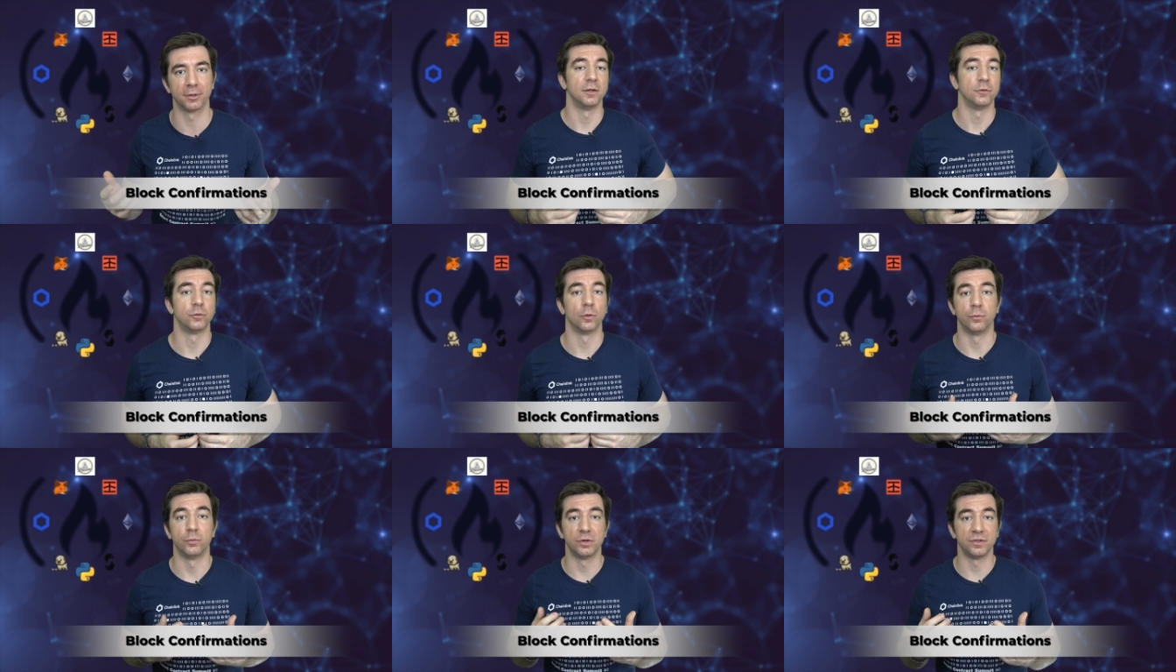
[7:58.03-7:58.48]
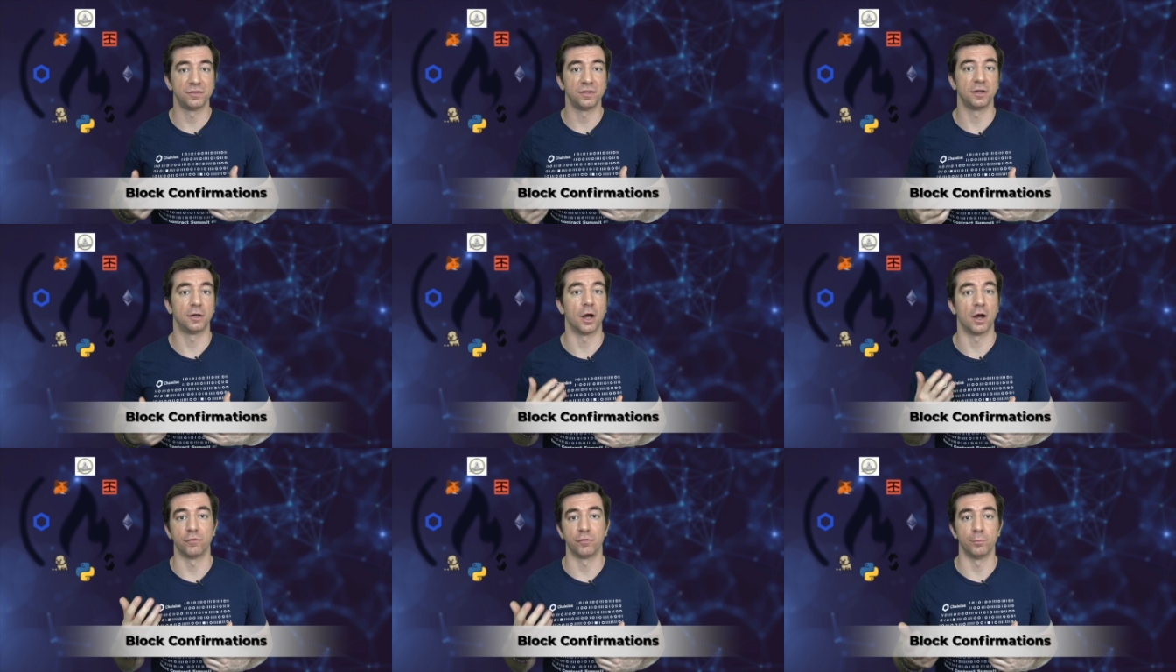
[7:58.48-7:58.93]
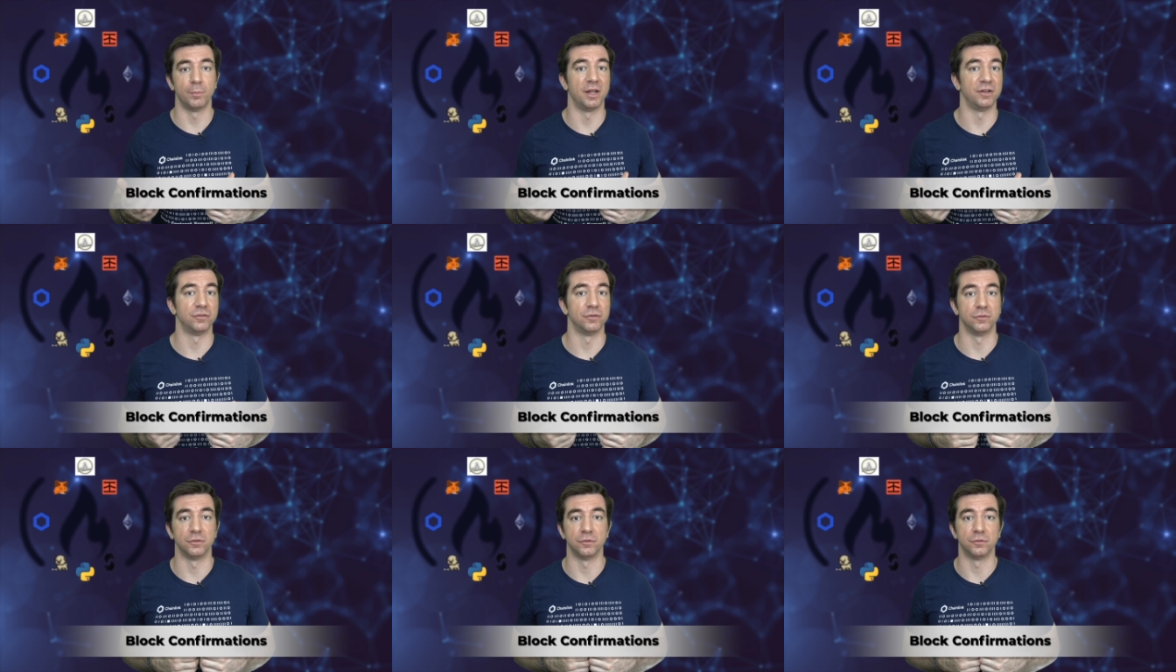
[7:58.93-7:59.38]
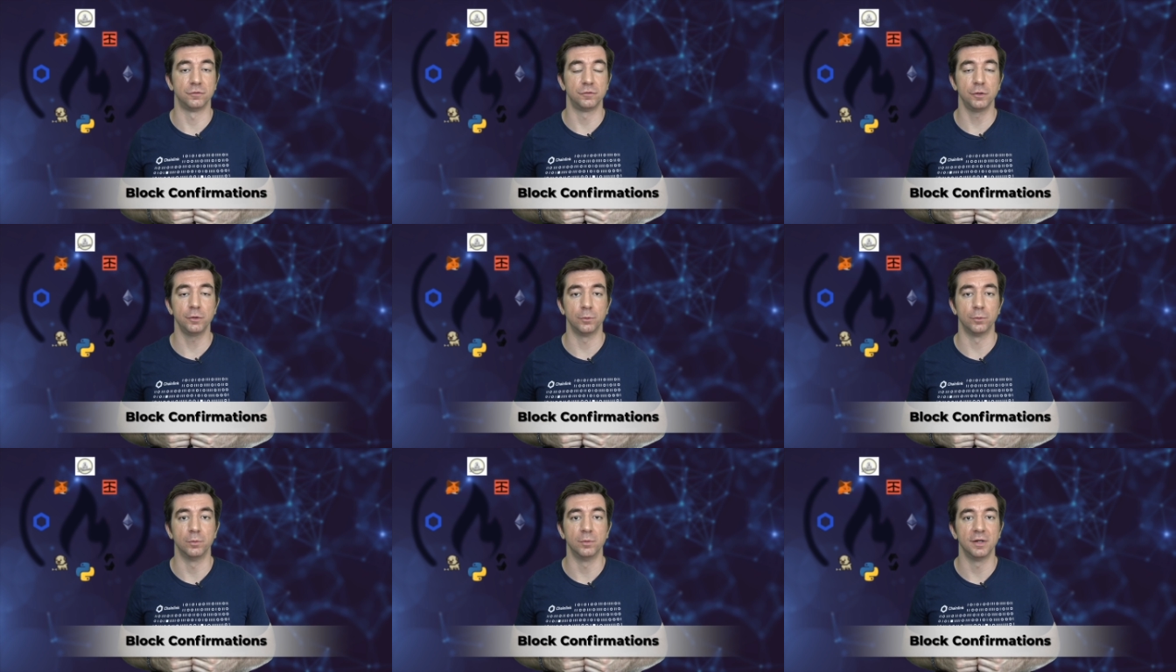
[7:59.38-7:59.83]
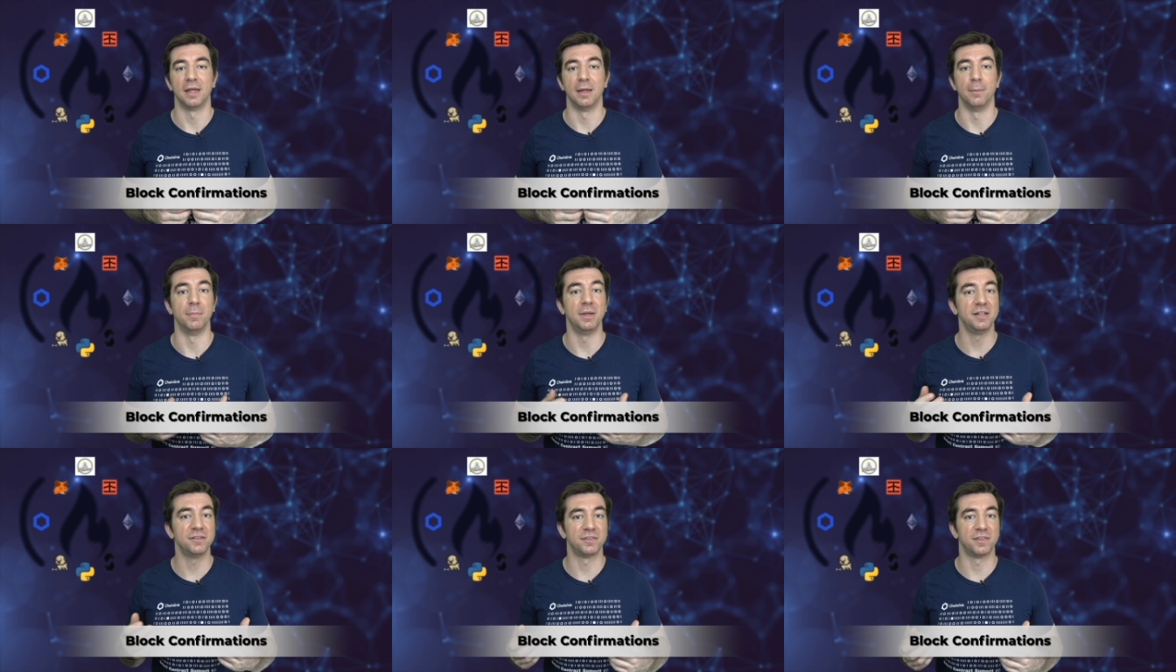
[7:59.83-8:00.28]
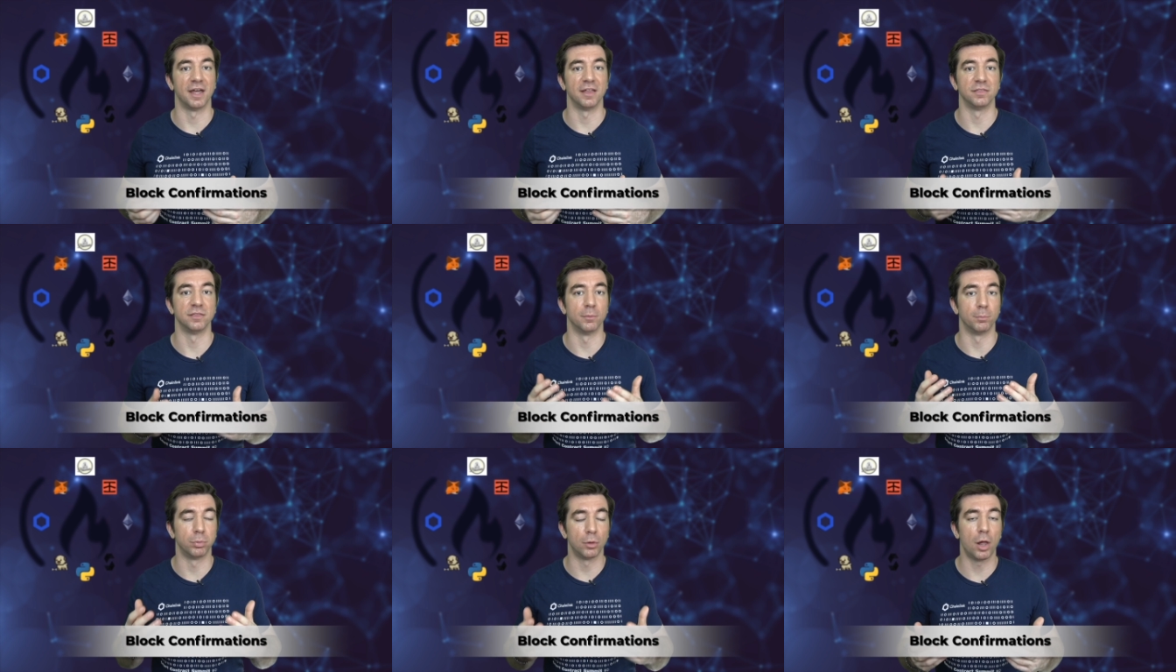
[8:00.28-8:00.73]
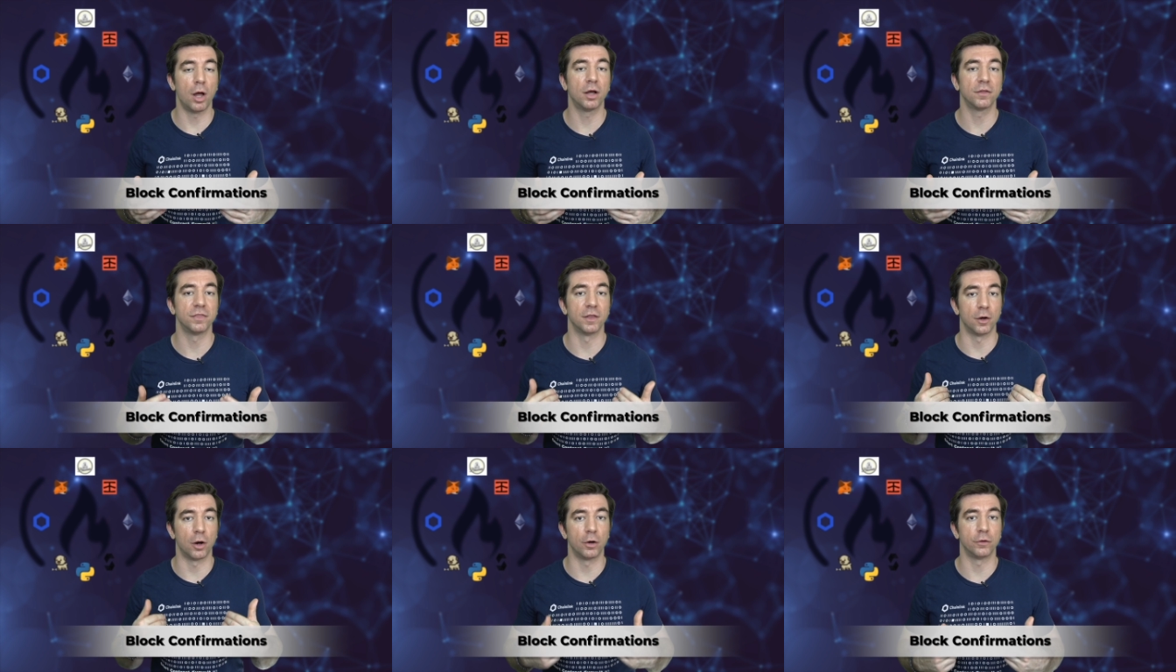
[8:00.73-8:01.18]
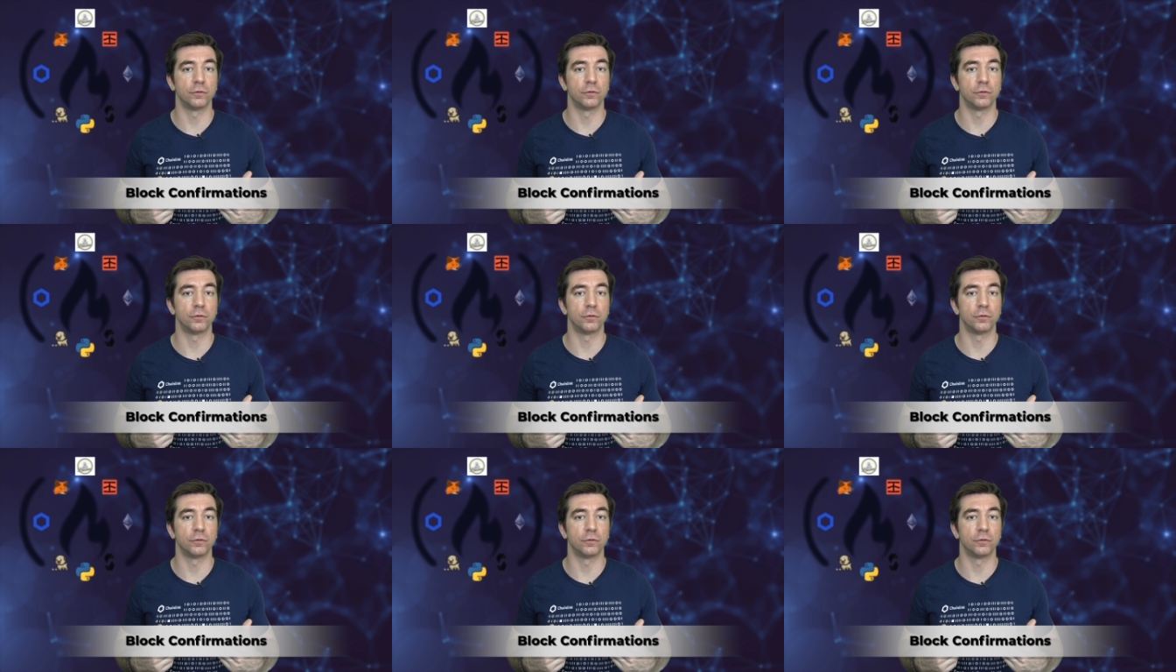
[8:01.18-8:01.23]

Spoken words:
So if we see confirmations as 2, it means that the block that our